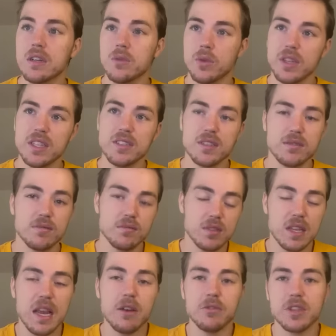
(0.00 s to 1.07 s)
While these
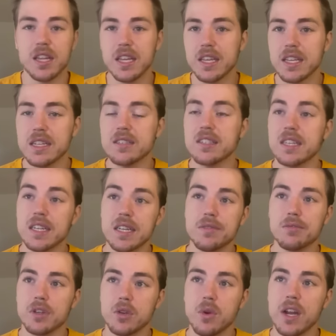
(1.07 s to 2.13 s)
sound like easy
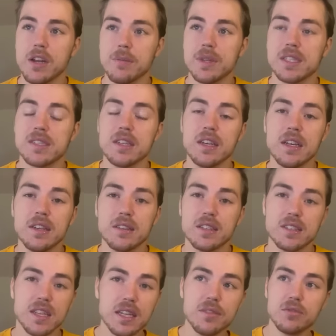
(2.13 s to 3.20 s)
enough requirements, the
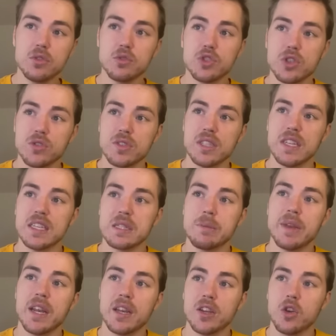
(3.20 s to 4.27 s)
state of New Jersey has
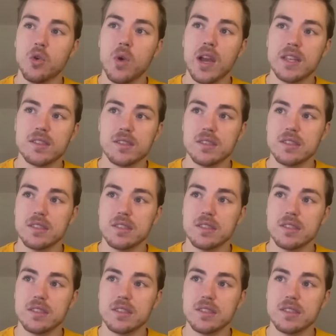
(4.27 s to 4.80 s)
been on a quest